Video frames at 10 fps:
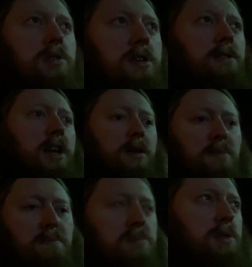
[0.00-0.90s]
like
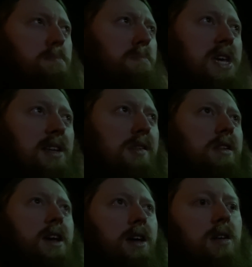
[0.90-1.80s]
meats,
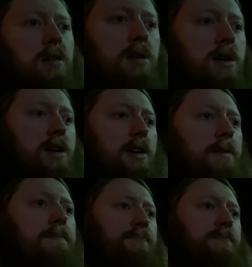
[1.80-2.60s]
like, uh,